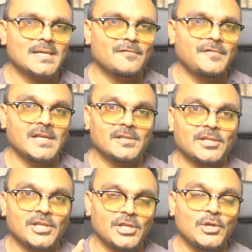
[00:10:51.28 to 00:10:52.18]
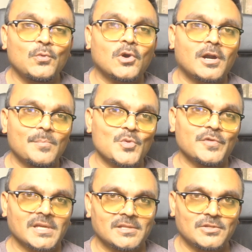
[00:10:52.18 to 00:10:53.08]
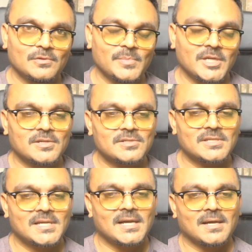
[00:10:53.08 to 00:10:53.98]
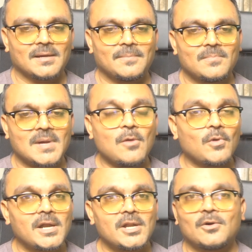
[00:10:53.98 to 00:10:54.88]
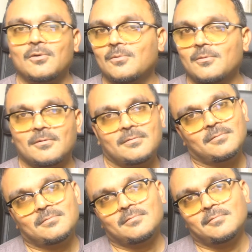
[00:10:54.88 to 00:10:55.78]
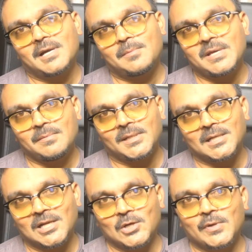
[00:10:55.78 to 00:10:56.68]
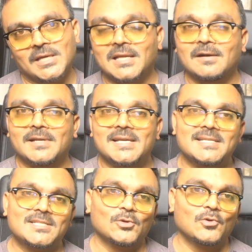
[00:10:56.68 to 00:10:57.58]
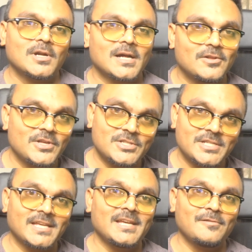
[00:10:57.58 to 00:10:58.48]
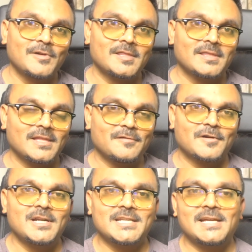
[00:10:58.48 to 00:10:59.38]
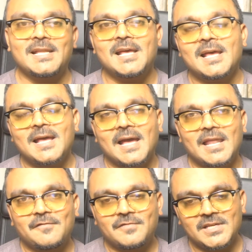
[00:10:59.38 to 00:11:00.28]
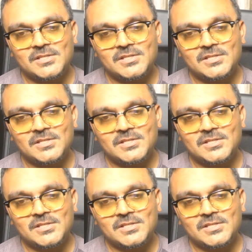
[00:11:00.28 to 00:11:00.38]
field you are moving into, because I want to know where people are going nowadays, or are they sticking with the front end? And if